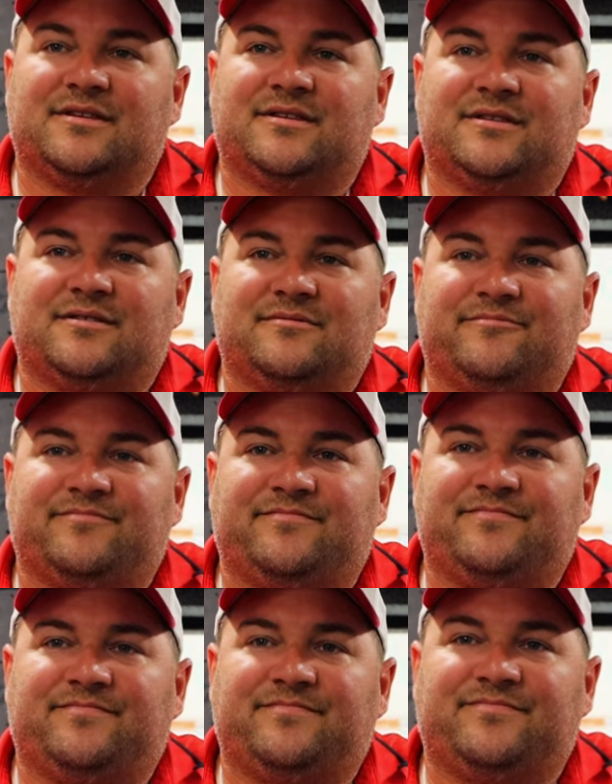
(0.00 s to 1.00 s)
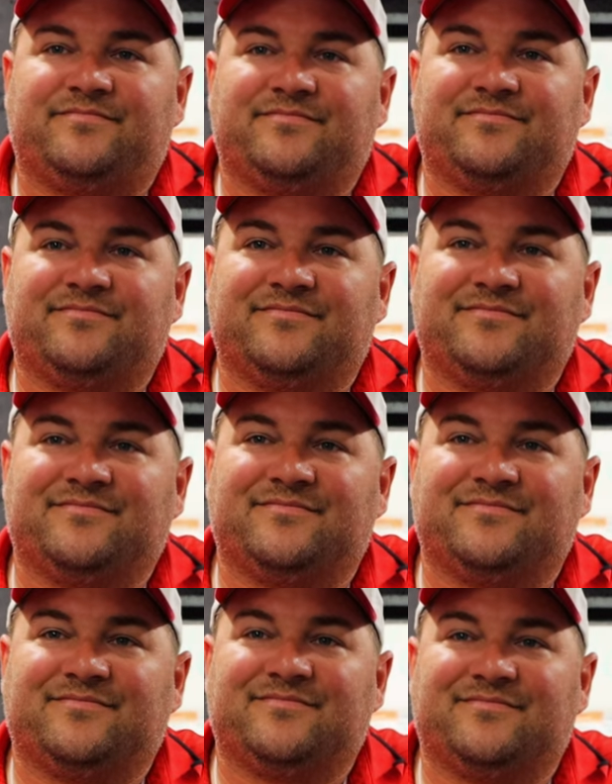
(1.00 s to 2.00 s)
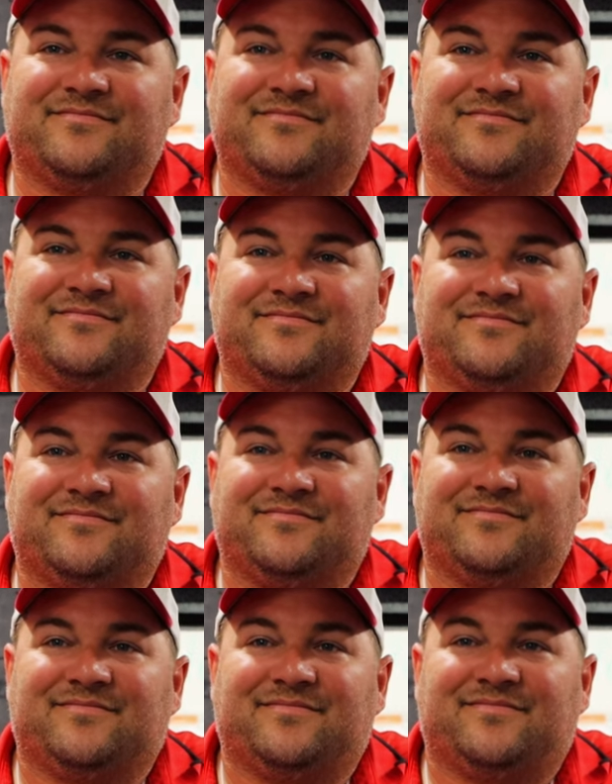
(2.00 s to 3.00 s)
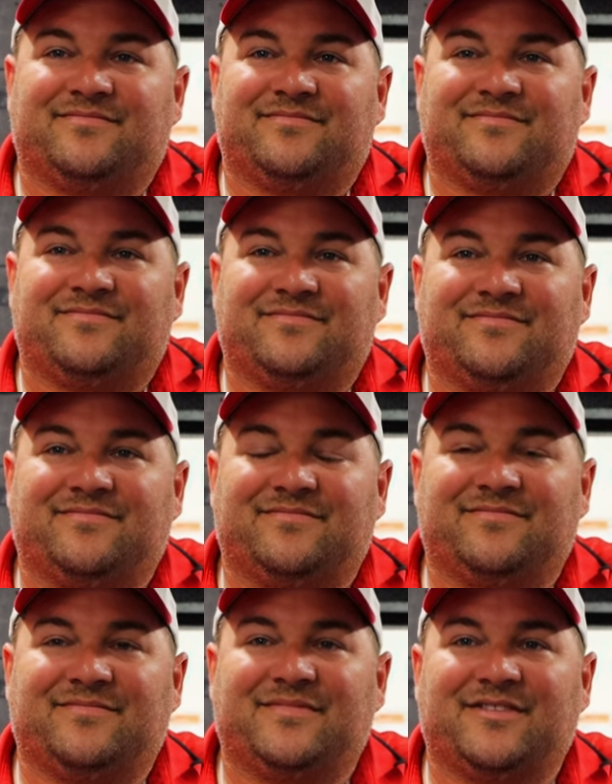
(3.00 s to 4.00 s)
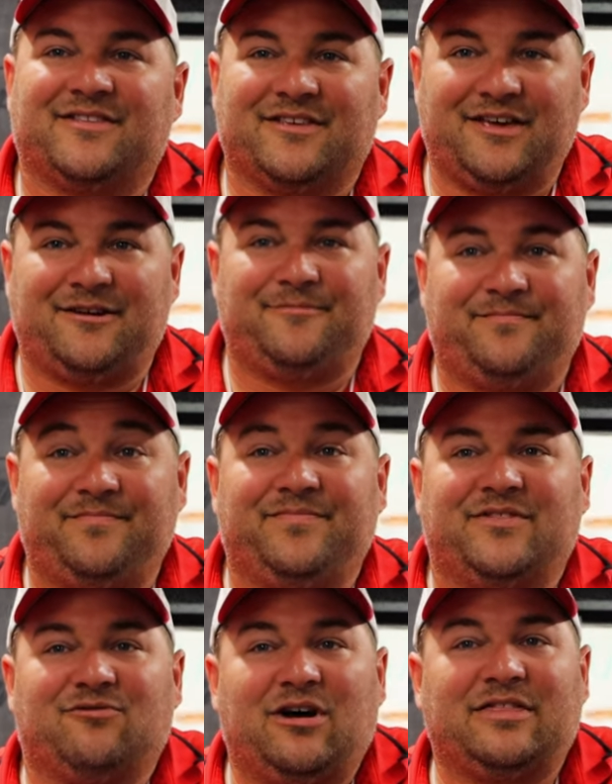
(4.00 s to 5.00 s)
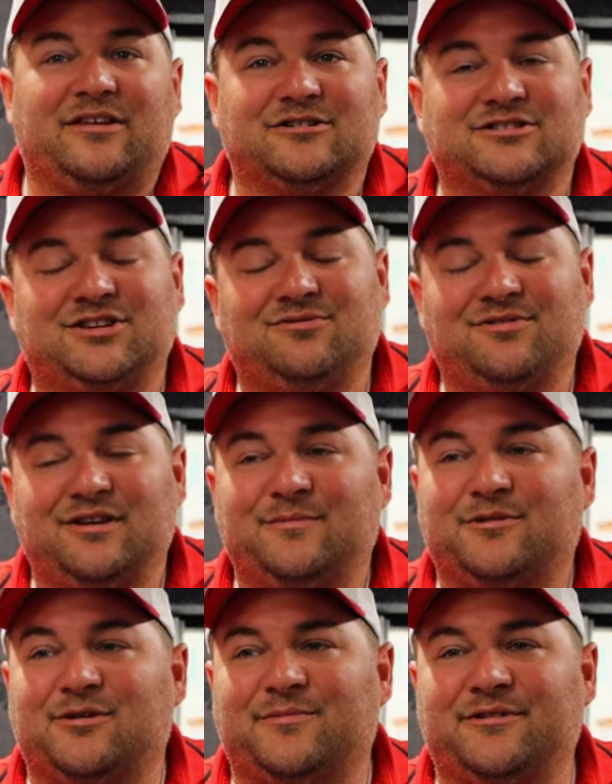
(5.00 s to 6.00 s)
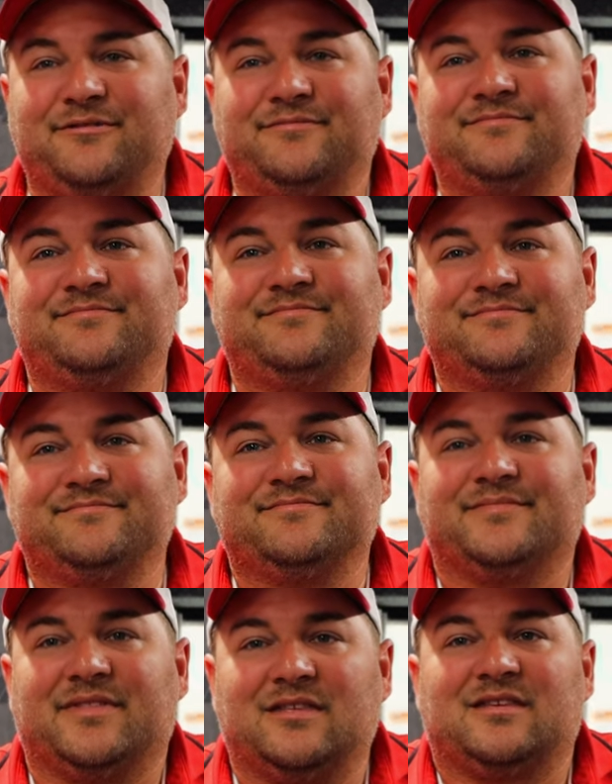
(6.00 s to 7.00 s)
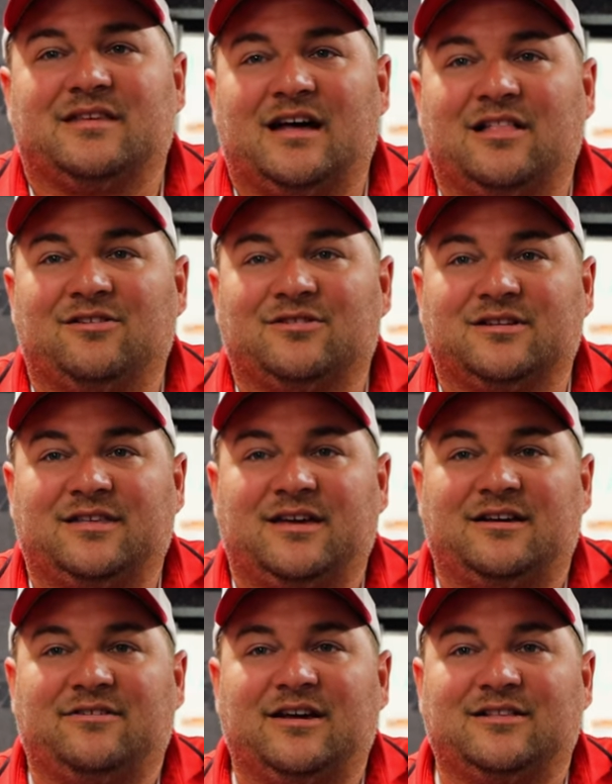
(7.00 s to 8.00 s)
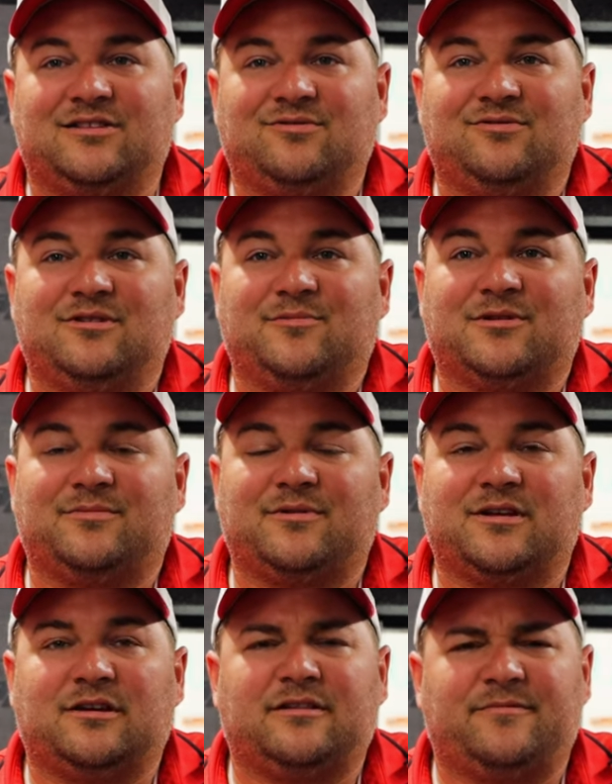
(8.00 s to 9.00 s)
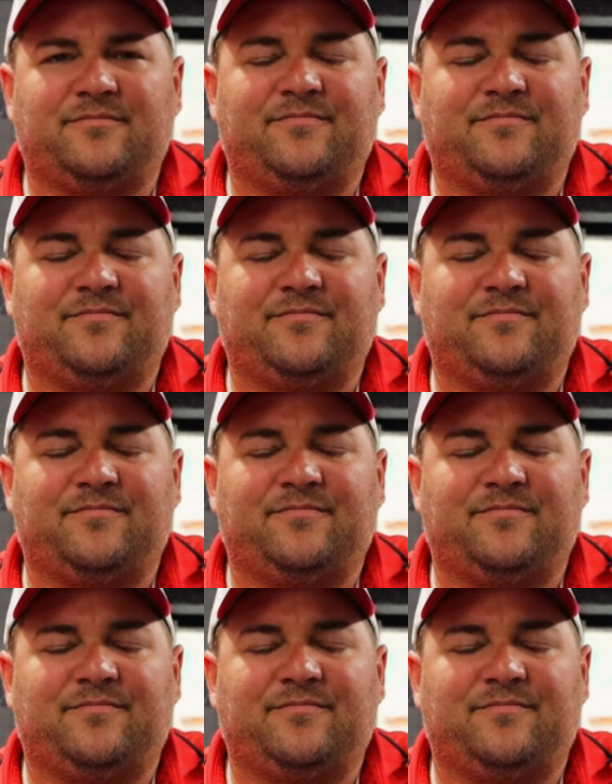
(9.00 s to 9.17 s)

wanted to get my hands on that brushless ratchet. Yeah. Well, there's two of them coming. I looked at that, got two of them coming in.